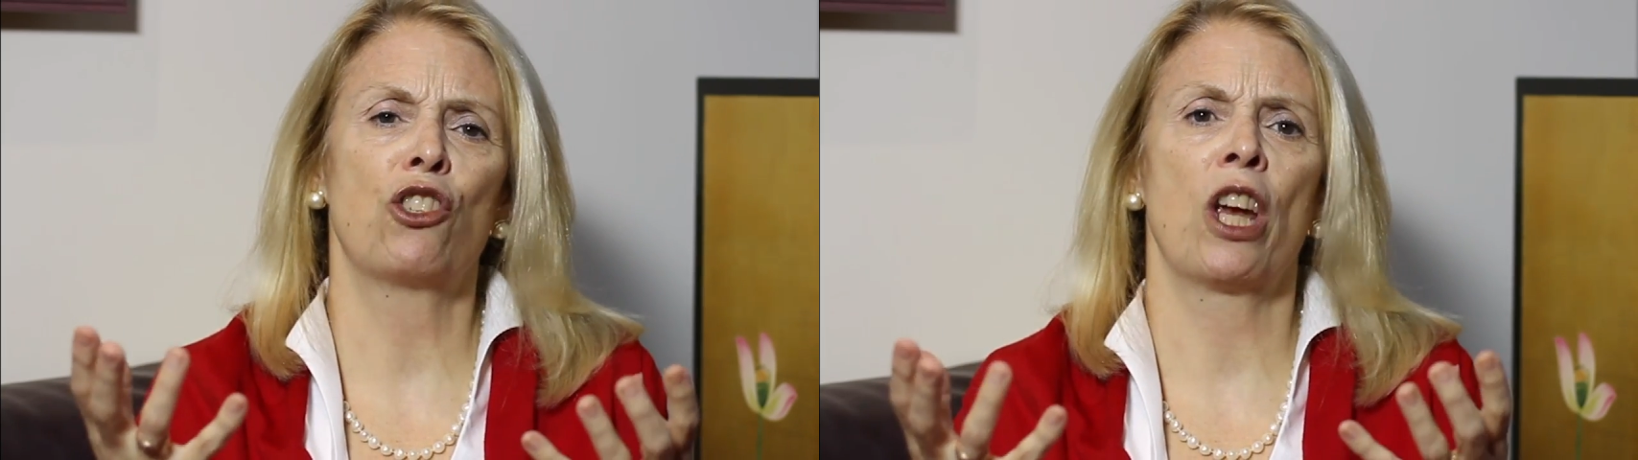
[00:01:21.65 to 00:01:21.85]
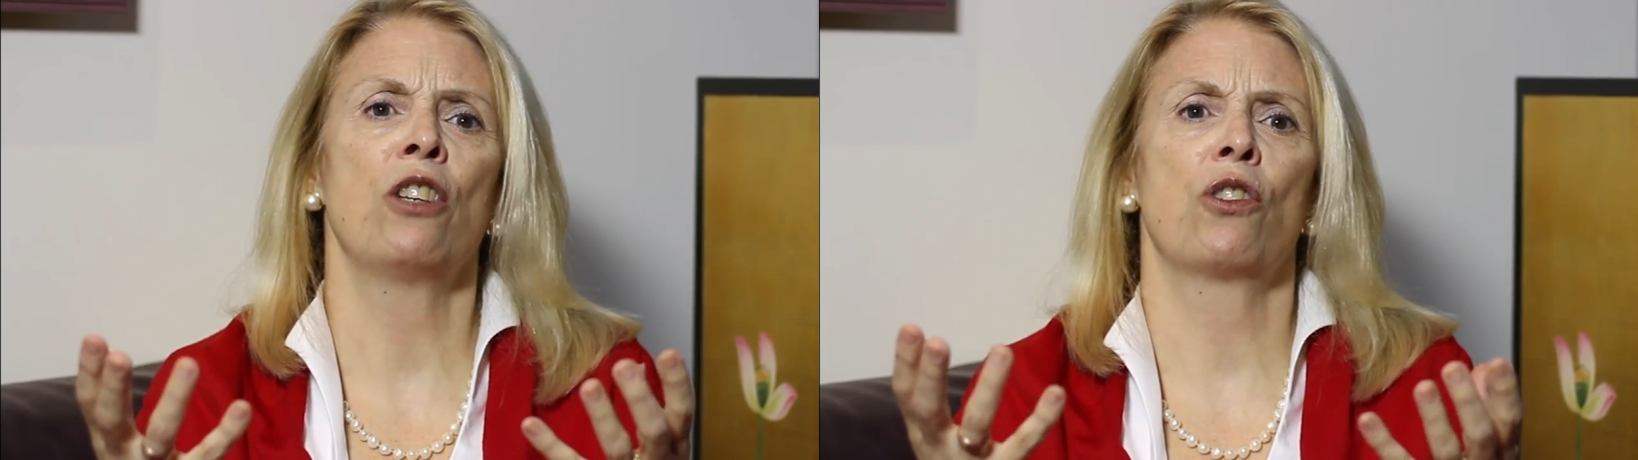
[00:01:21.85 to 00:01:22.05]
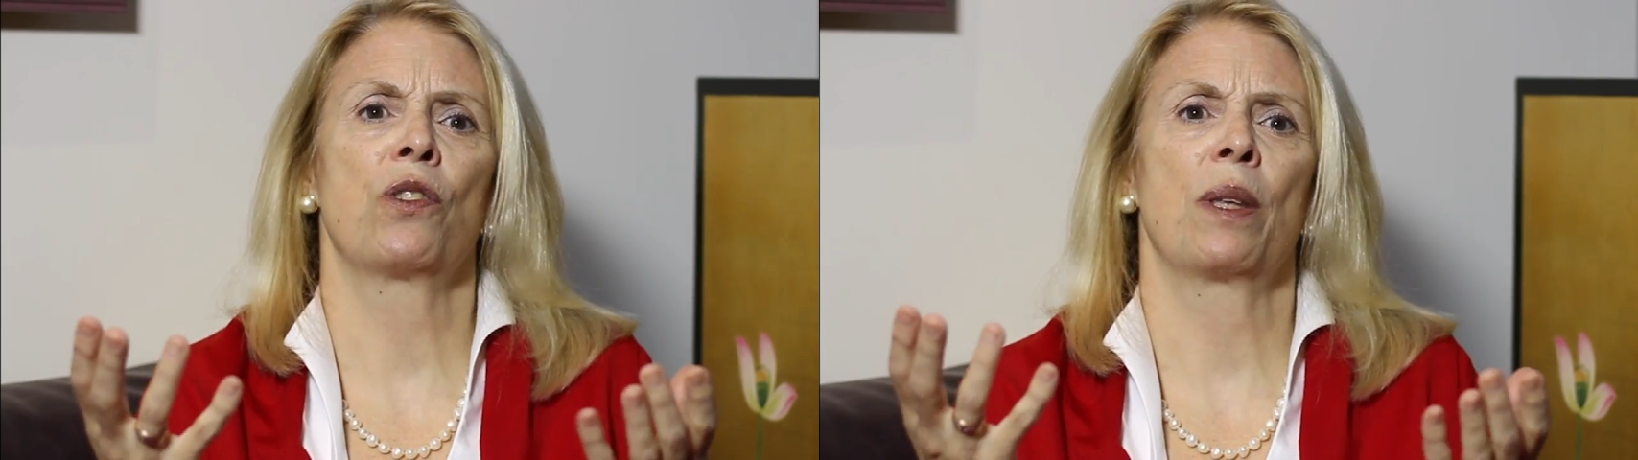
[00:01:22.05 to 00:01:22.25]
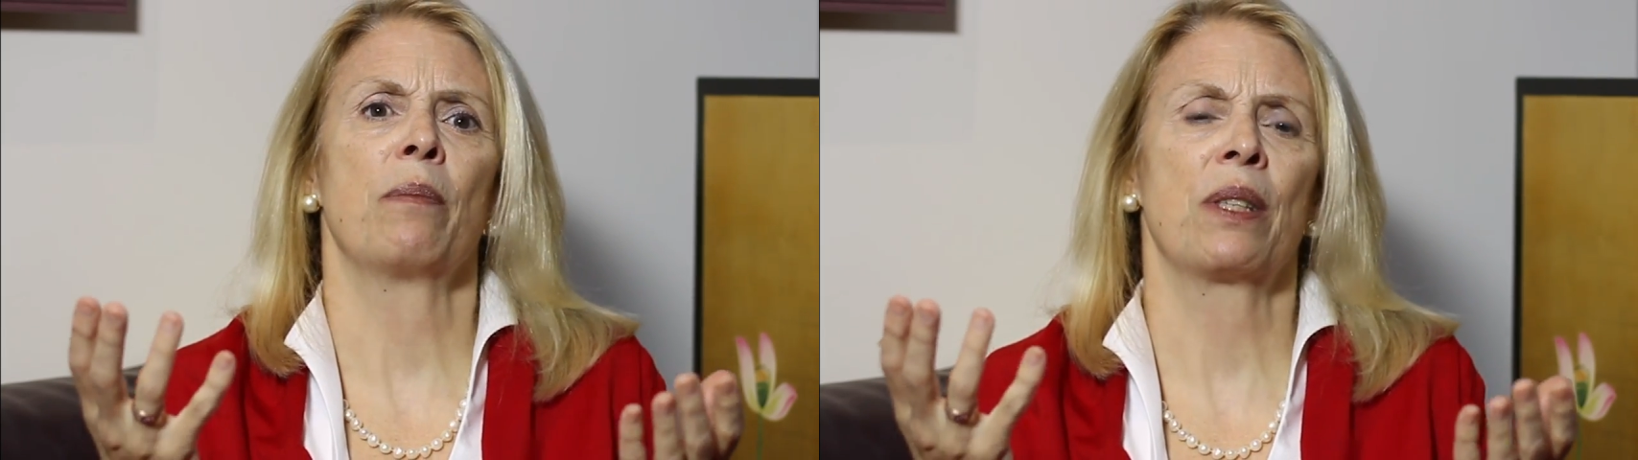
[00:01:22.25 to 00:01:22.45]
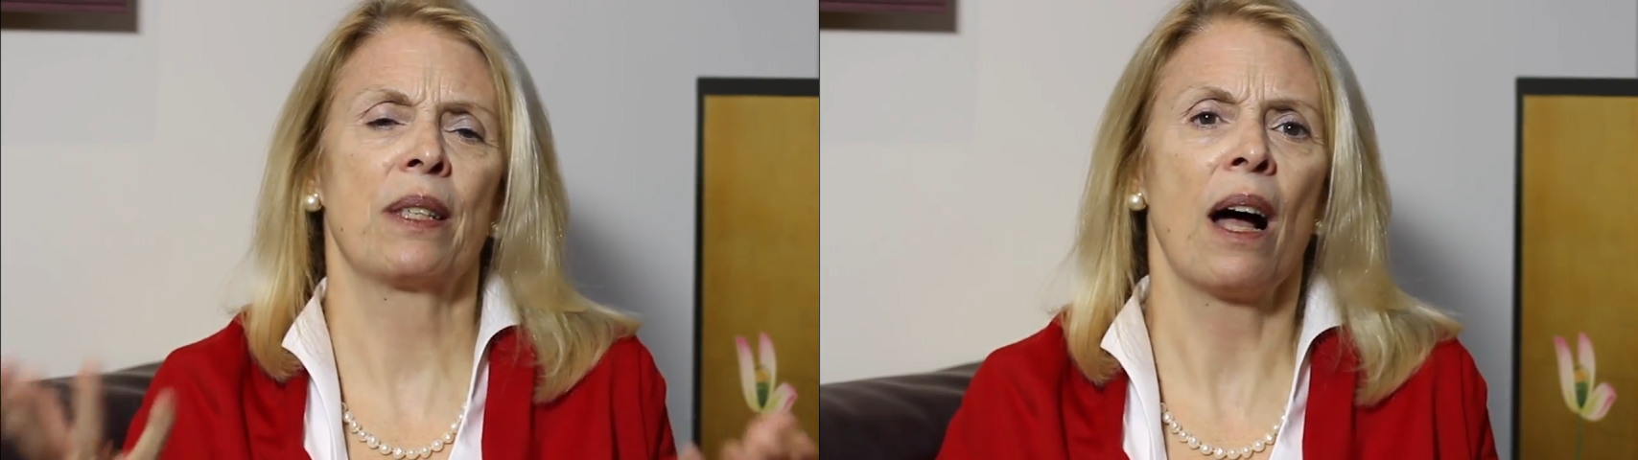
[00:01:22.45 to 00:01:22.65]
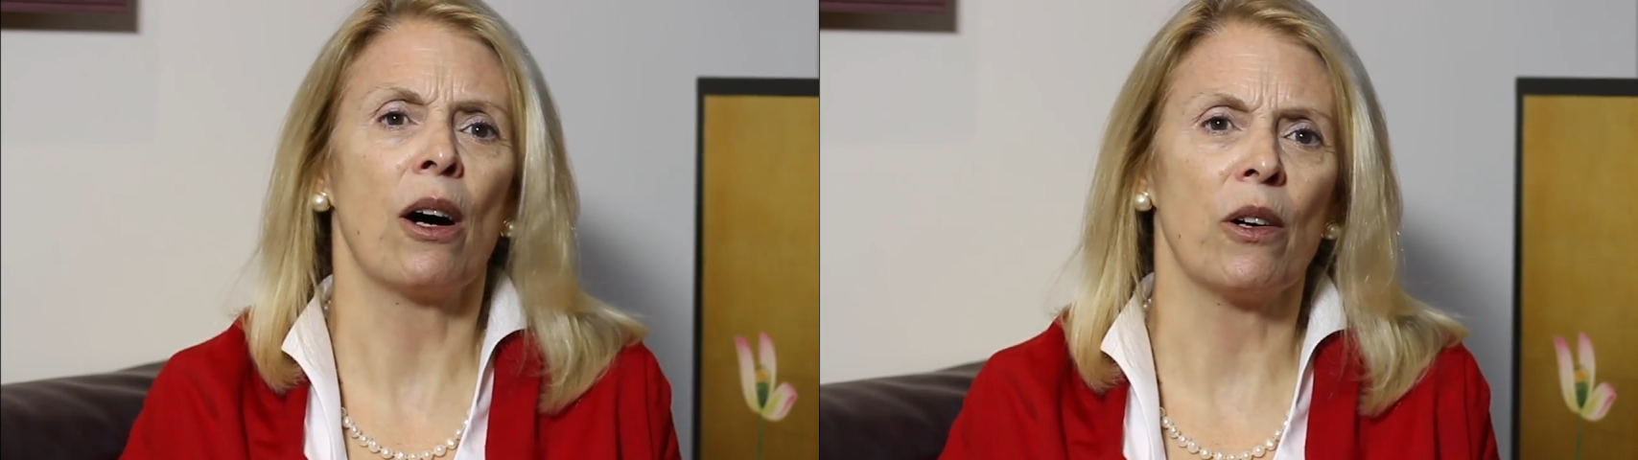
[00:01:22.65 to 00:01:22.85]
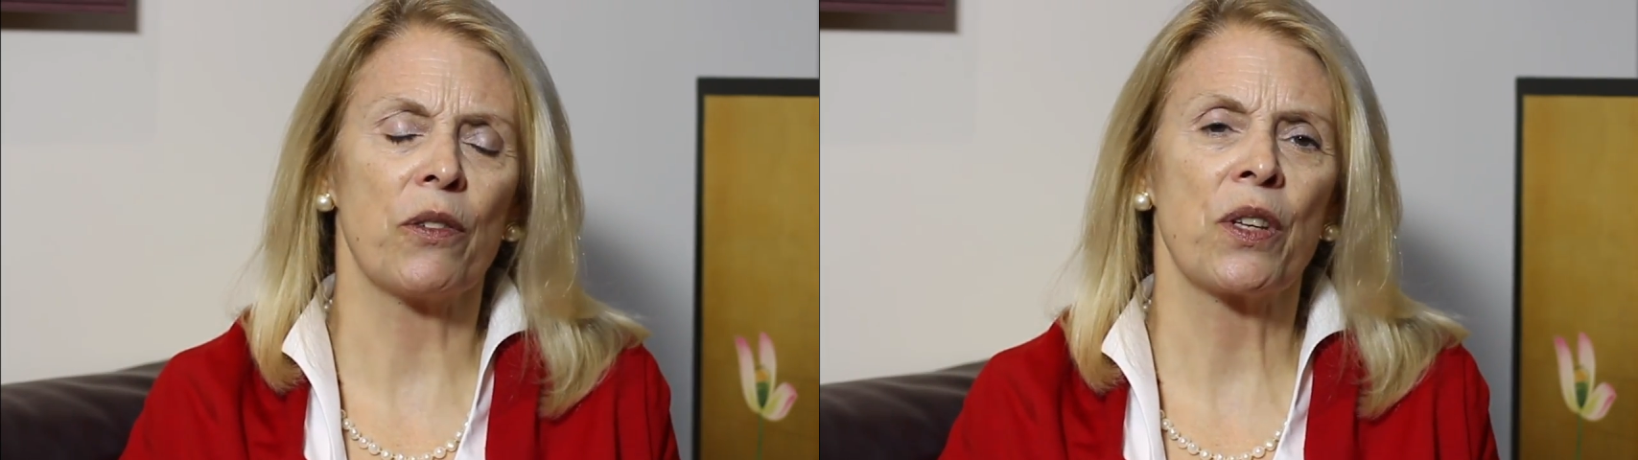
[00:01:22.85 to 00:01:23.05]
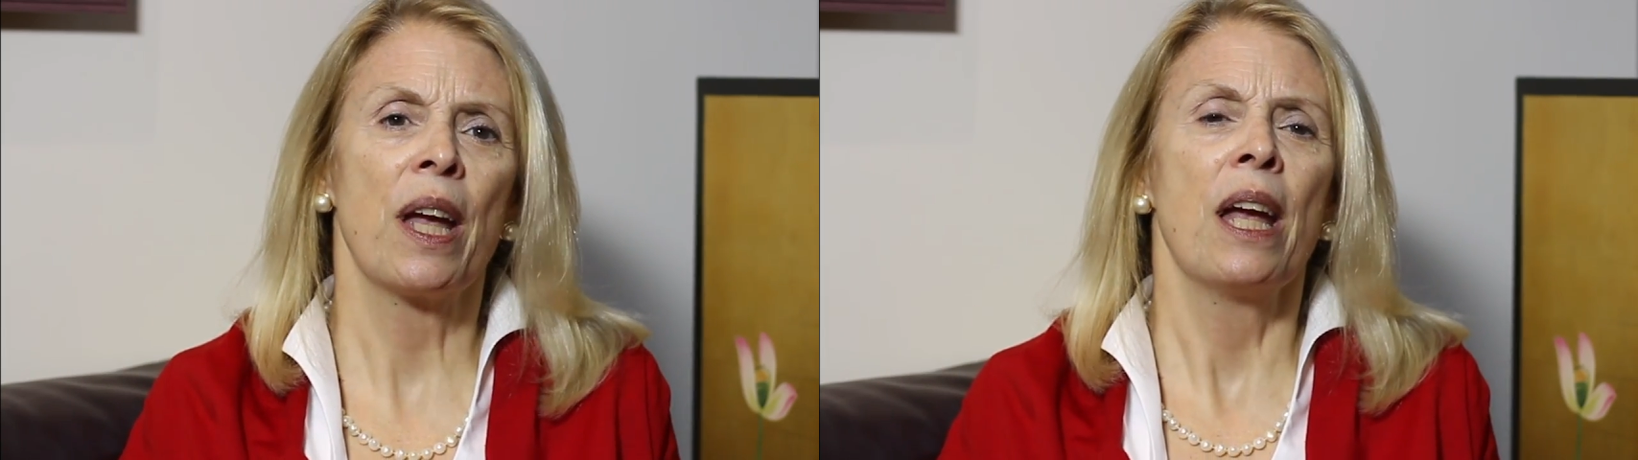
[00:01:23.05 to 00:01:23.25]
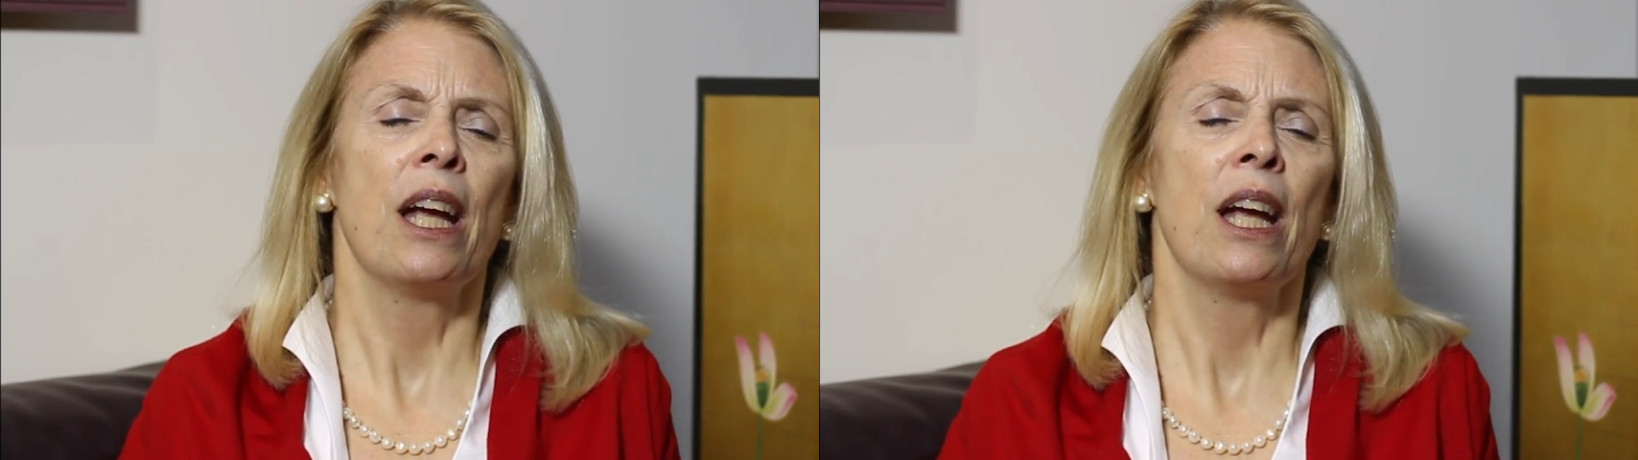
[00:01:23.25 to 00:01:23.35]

changes themselves.